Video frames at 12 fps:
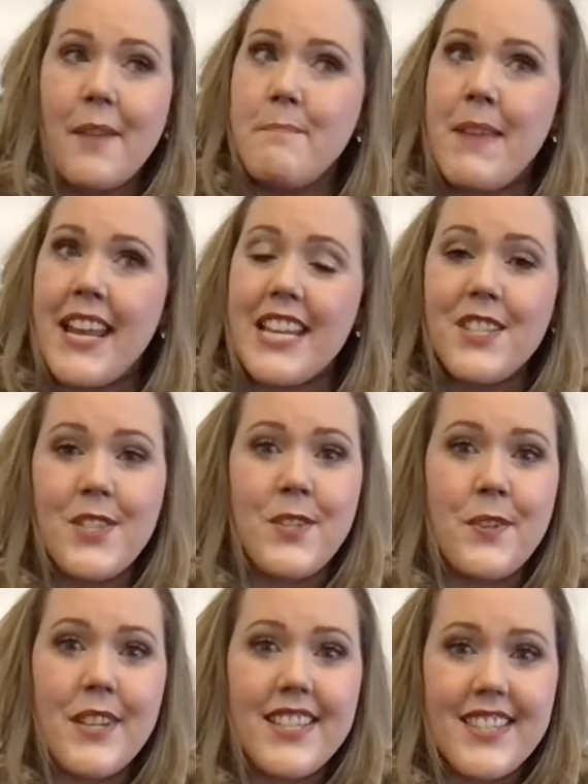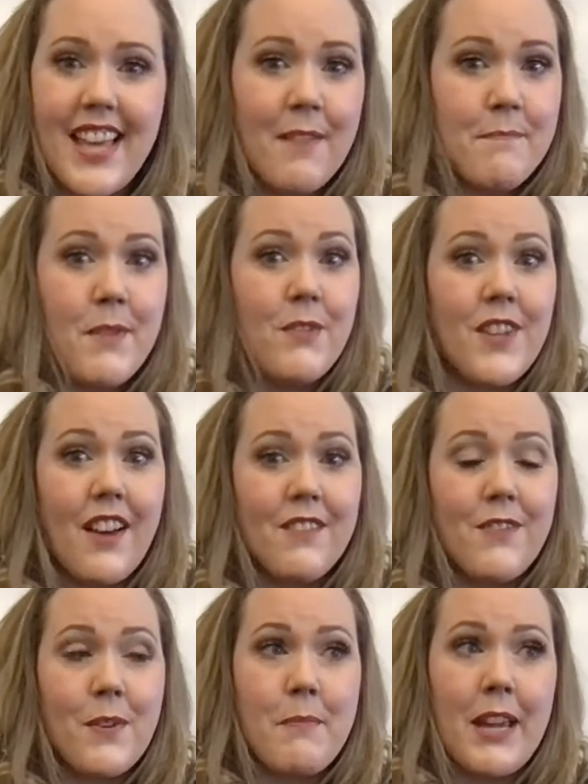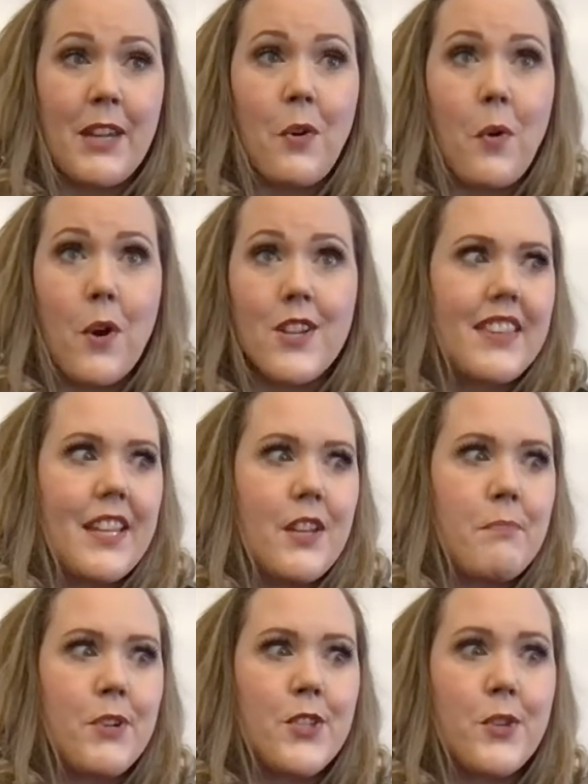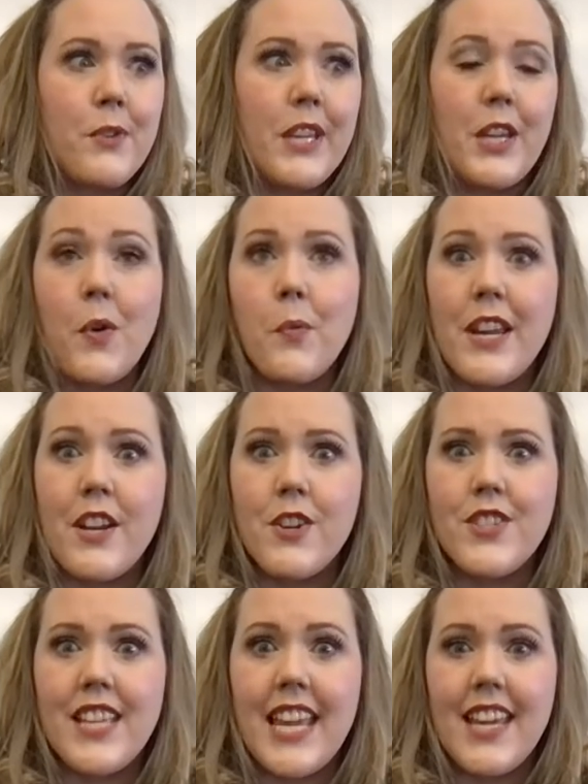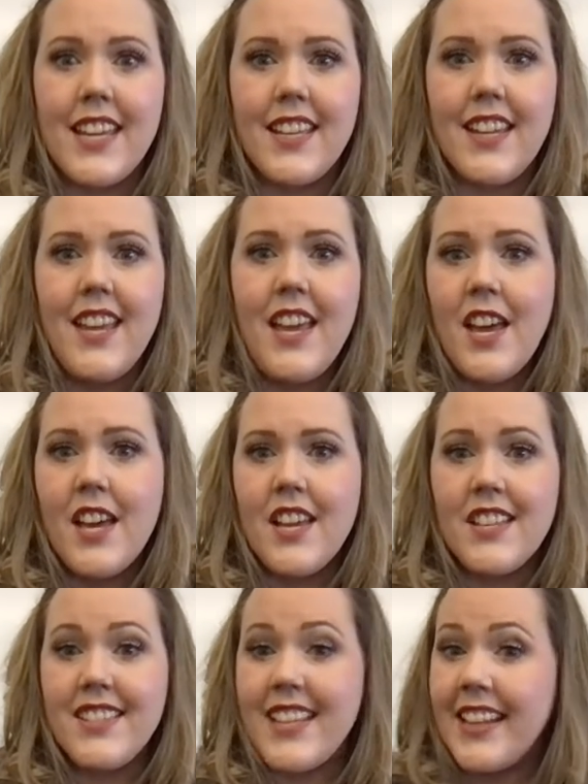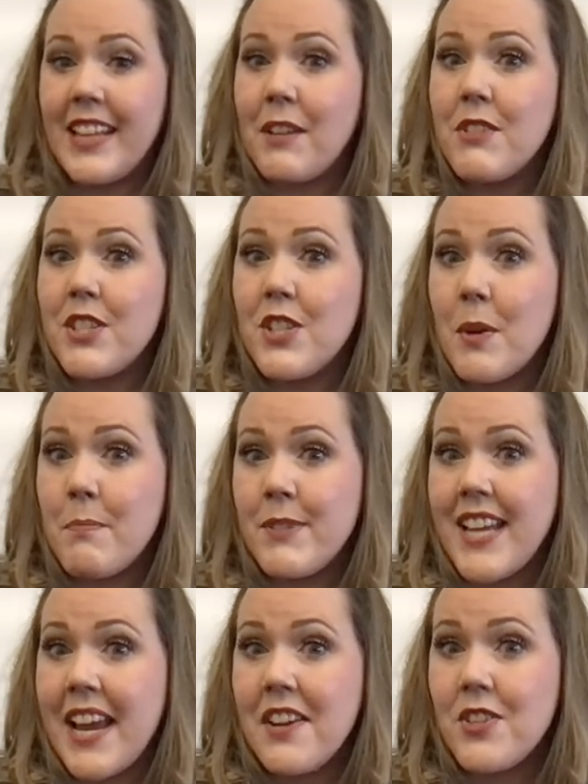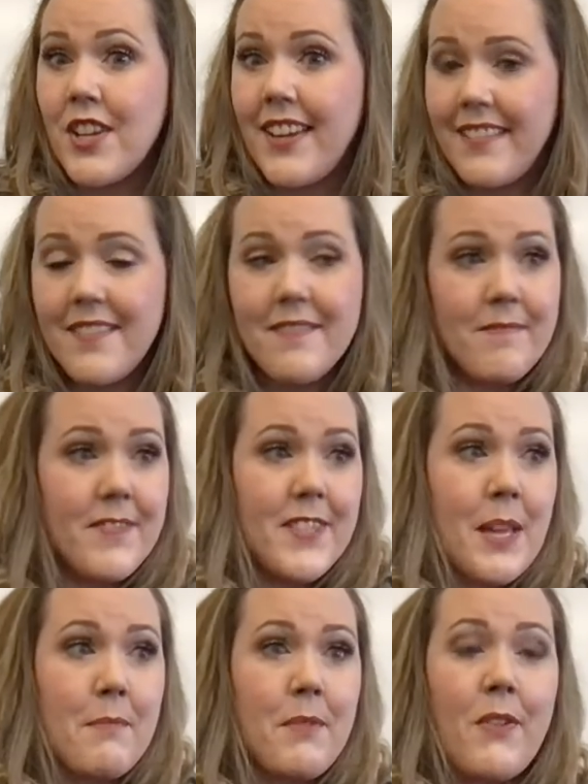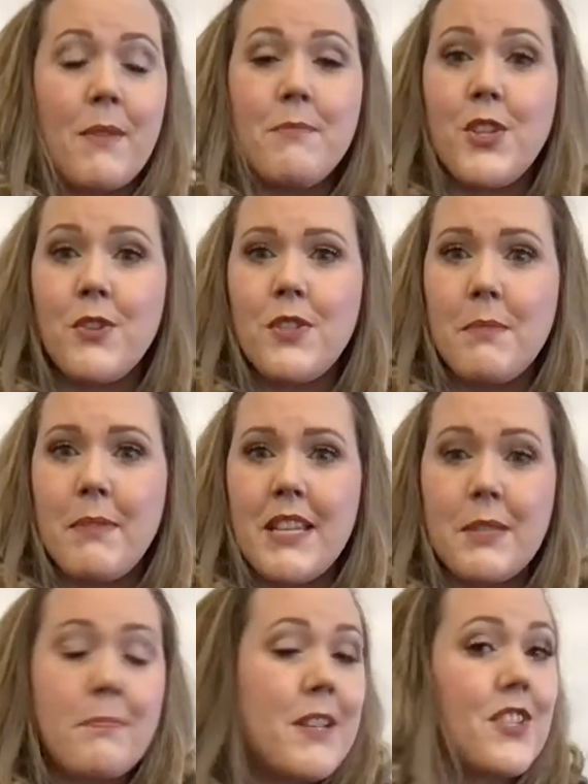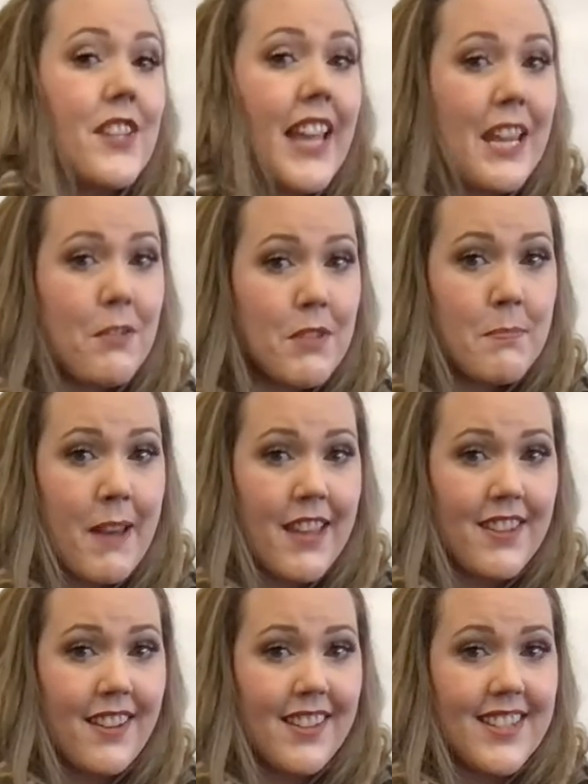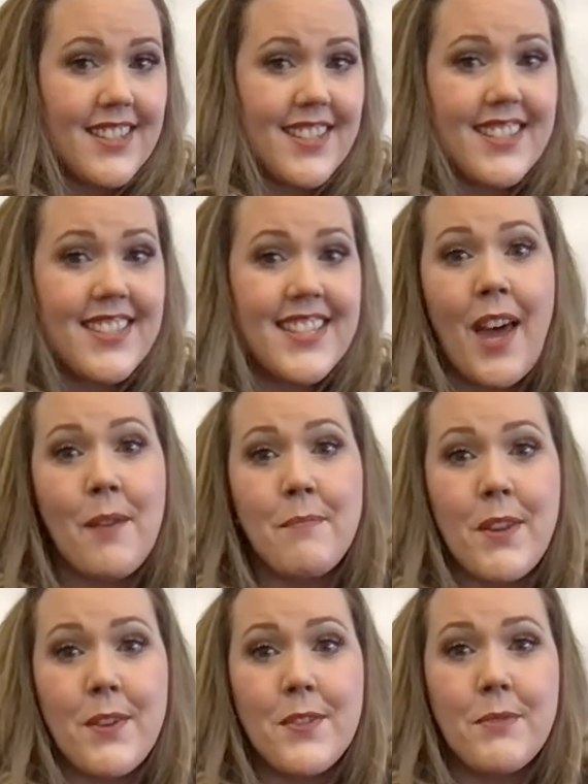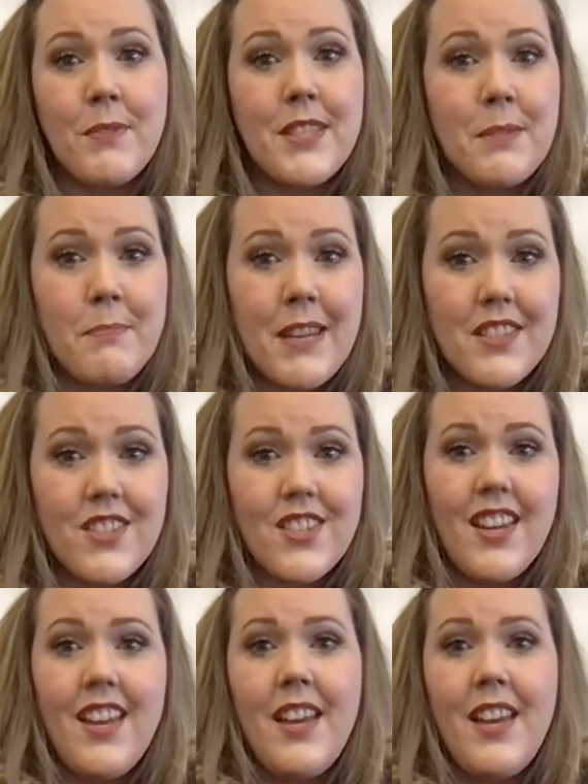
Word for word: Many students have moved on from my course, pursuing careers in uh, sign language interpretation, some of them choose to be speech language pathologists to help those with speech